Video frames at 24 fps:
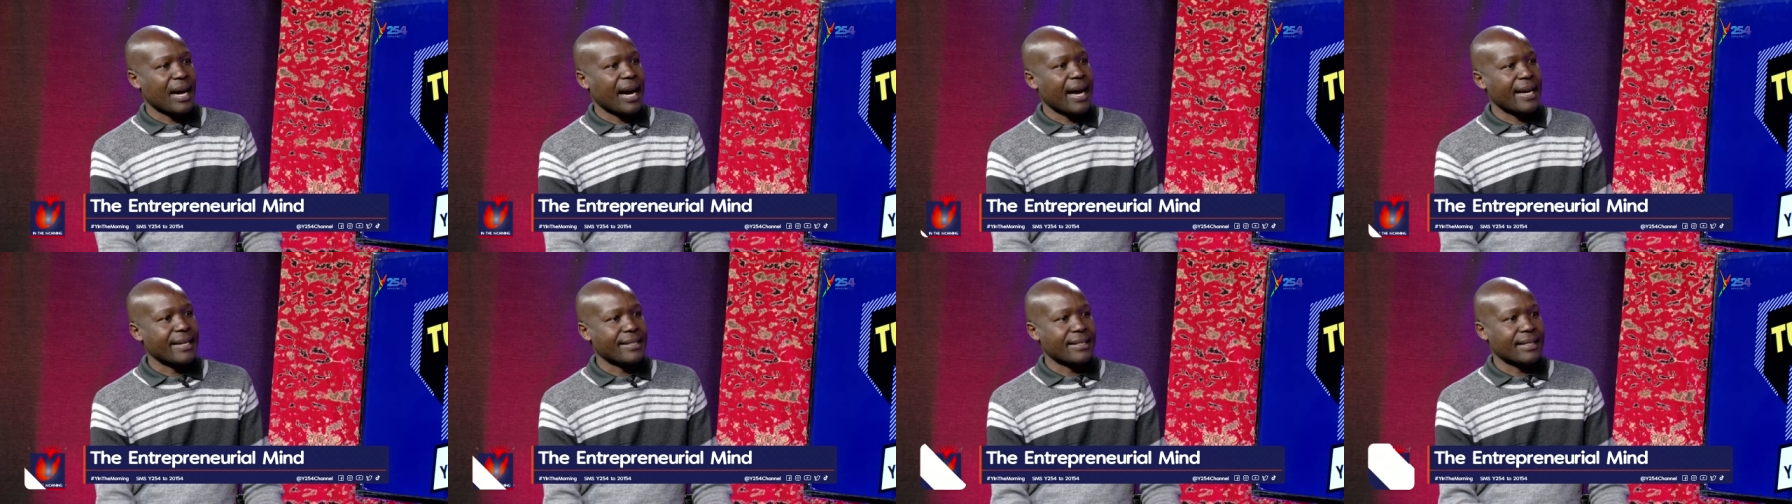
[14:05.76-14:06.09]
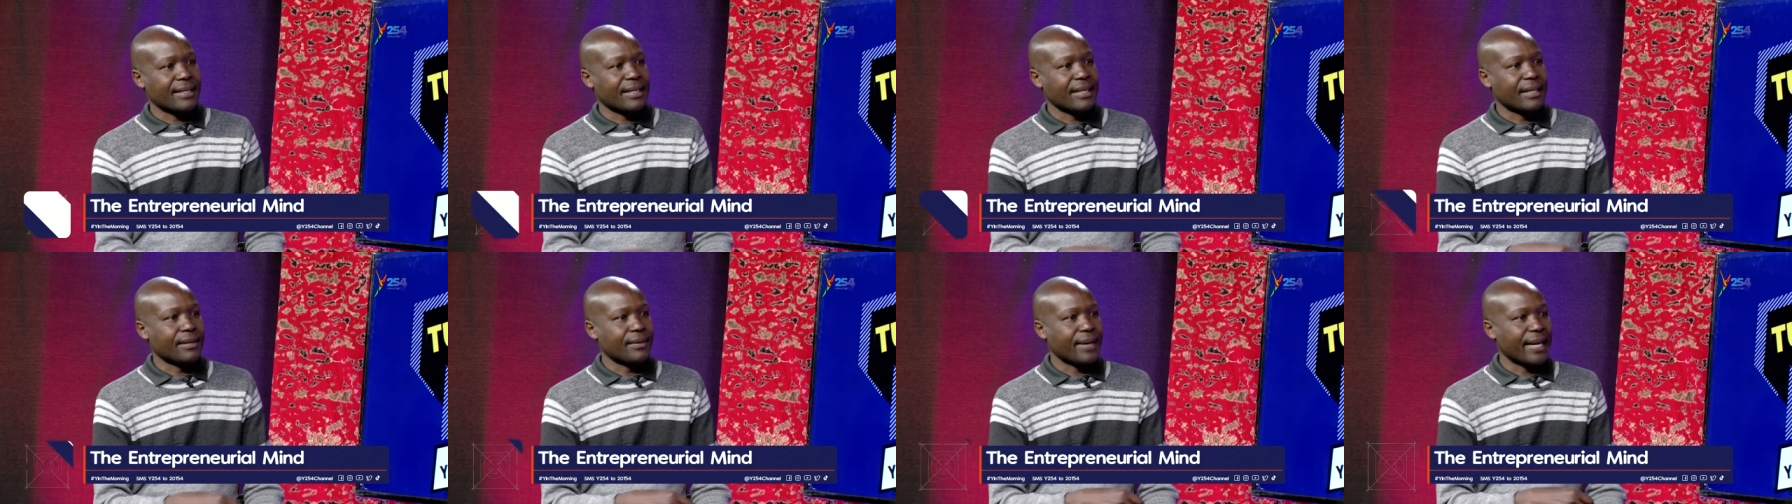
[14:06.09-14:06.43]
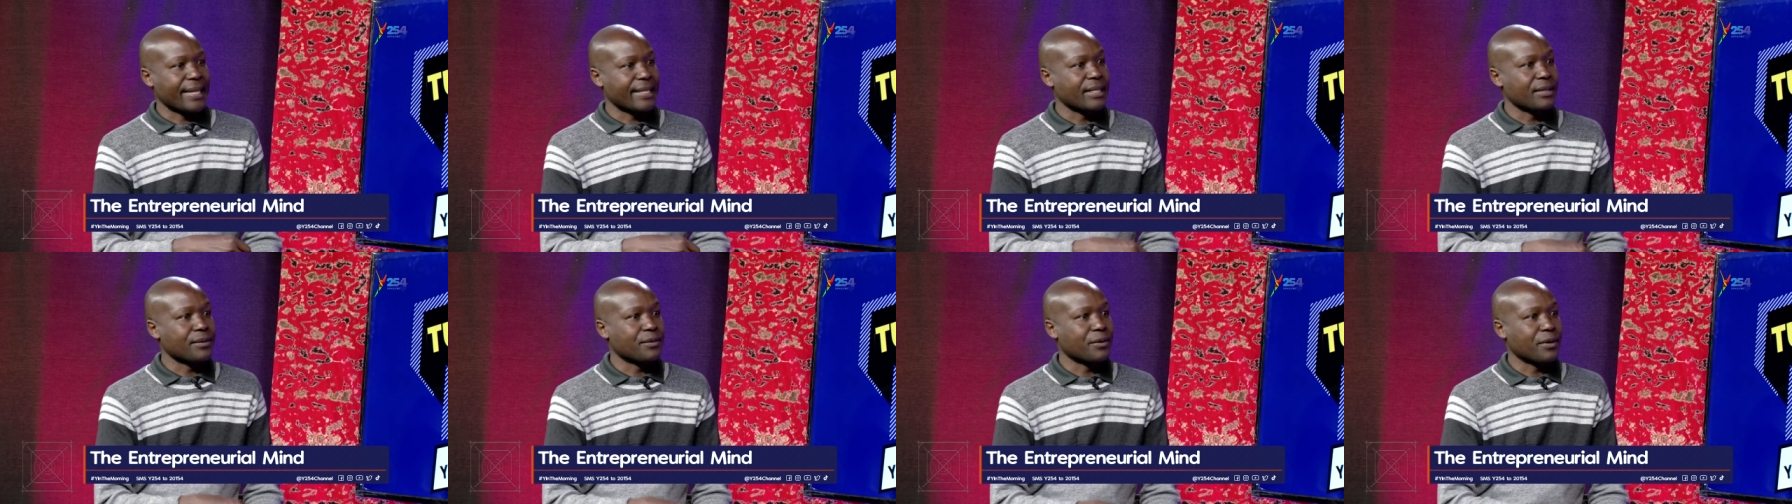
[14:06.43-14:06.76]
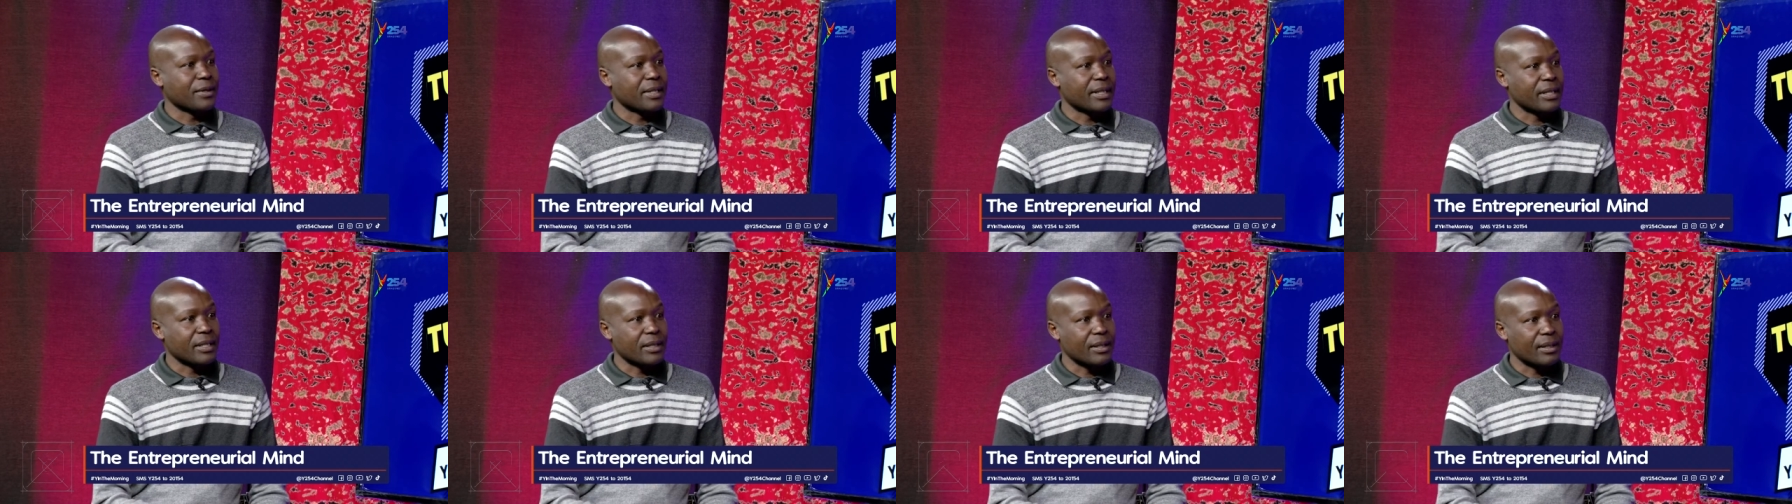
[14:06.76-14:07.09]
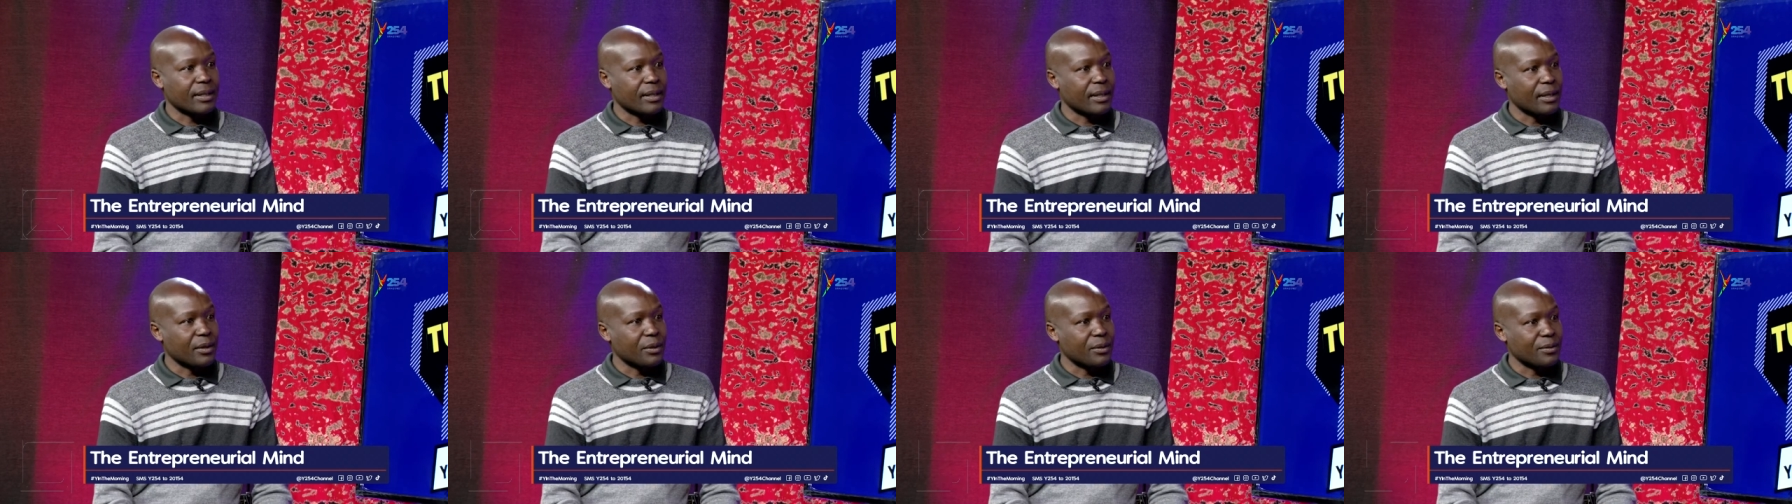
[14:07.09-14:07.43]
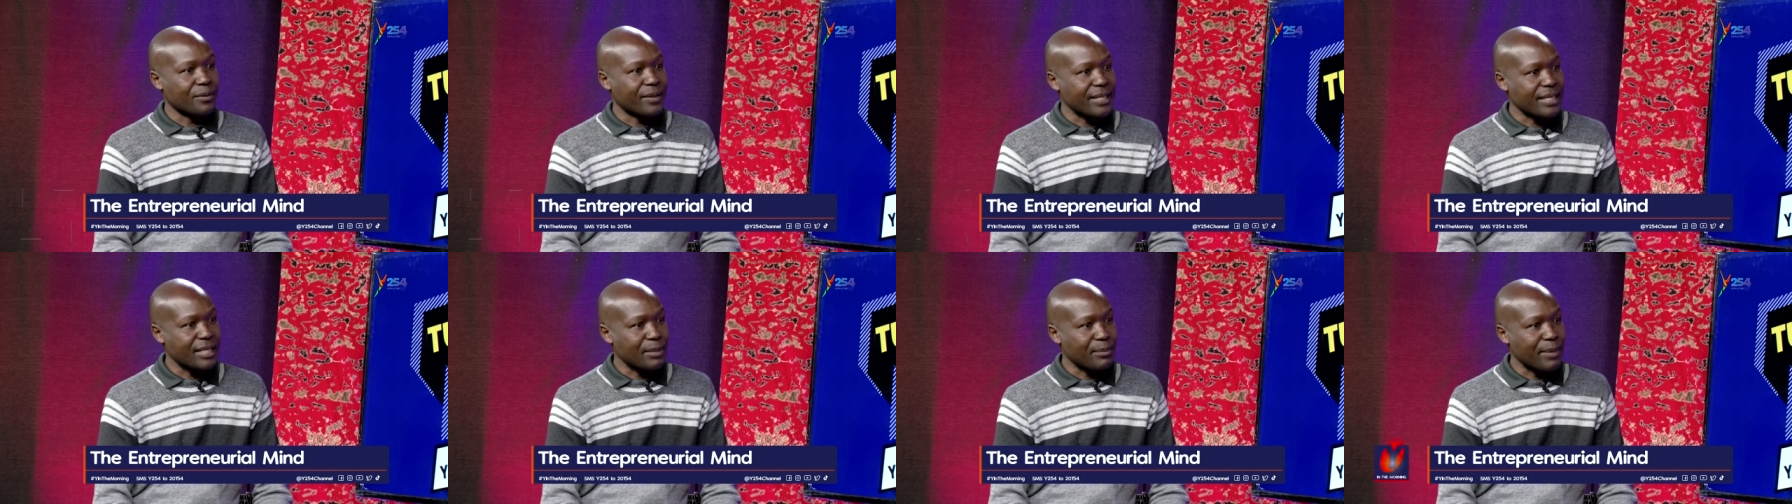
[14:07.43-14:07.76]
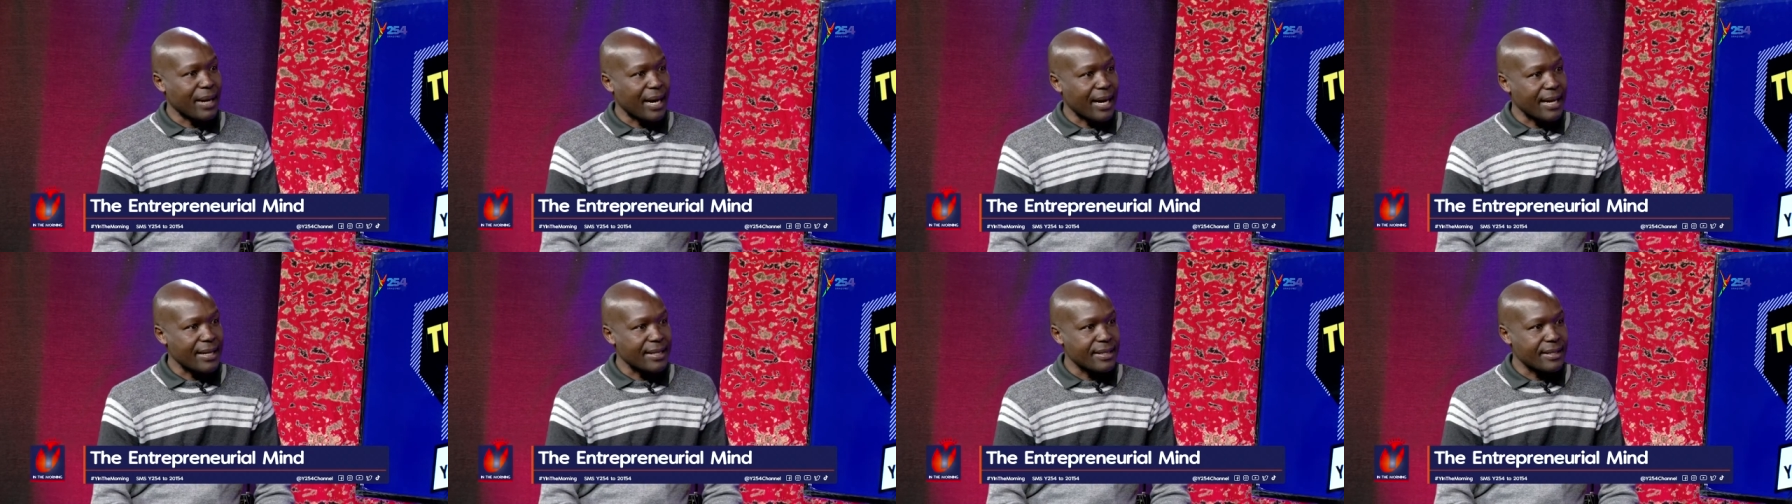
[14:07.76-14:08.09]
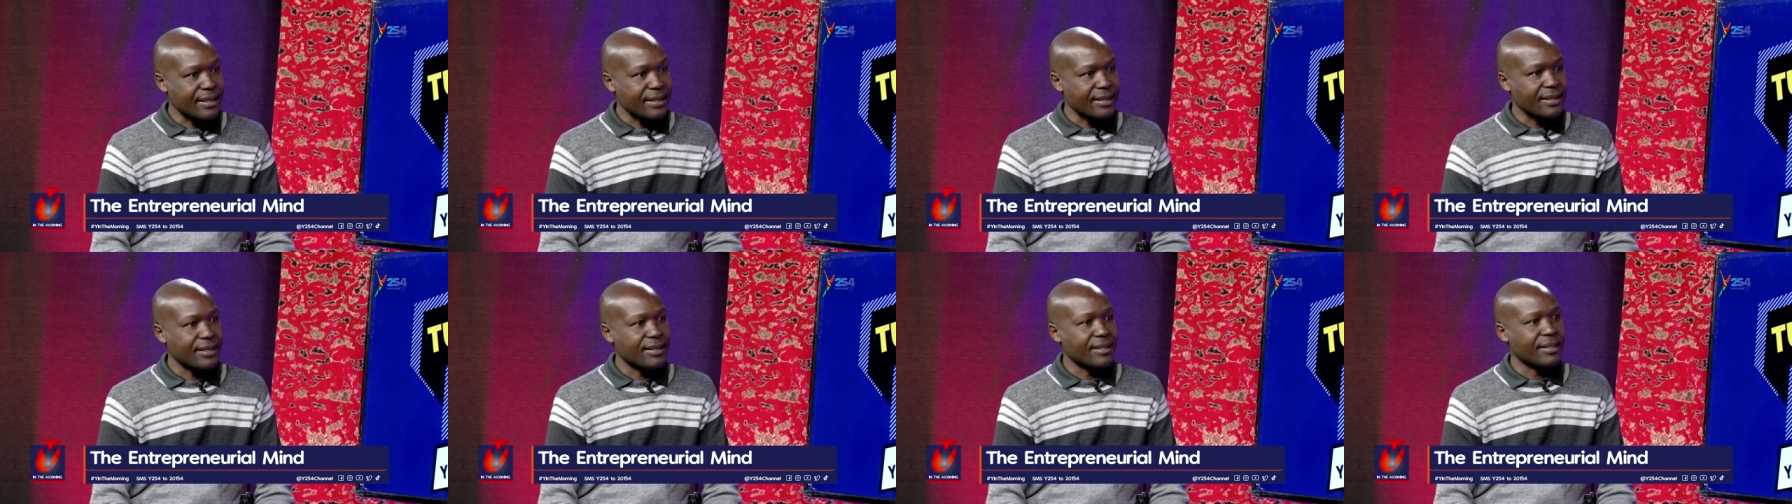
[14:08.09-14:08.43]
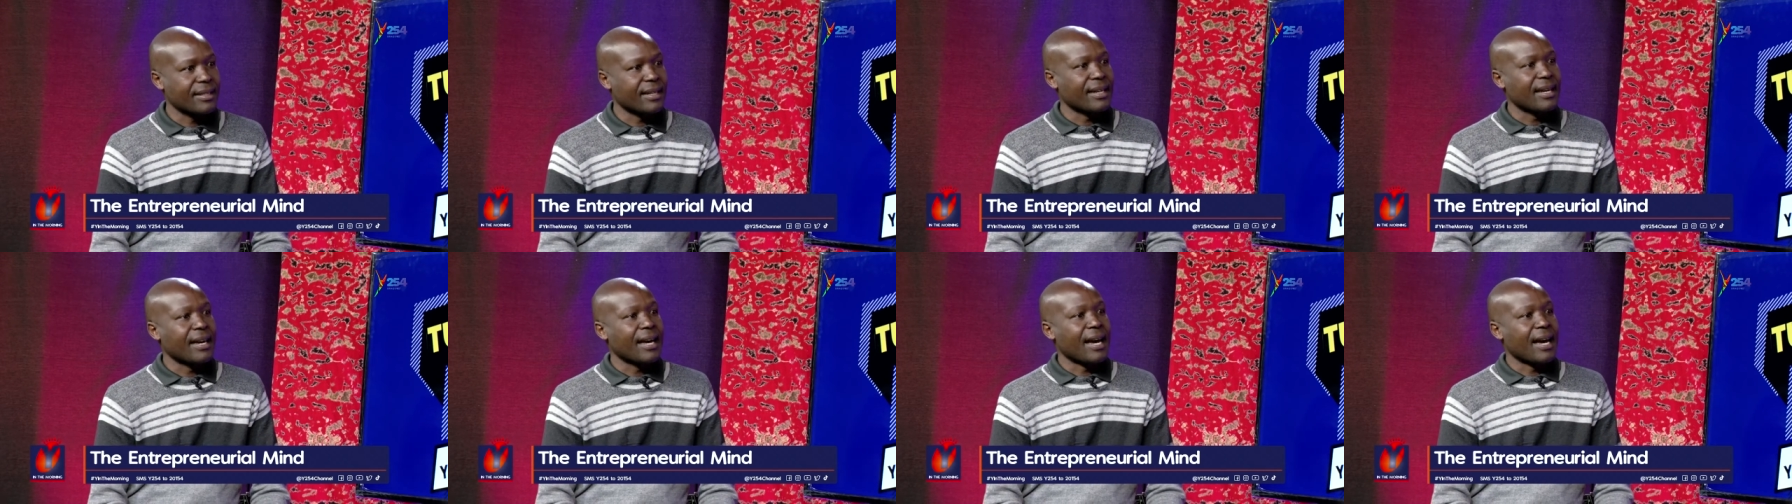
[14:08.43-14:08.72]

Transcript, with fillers: I started writing for the, the university magazines.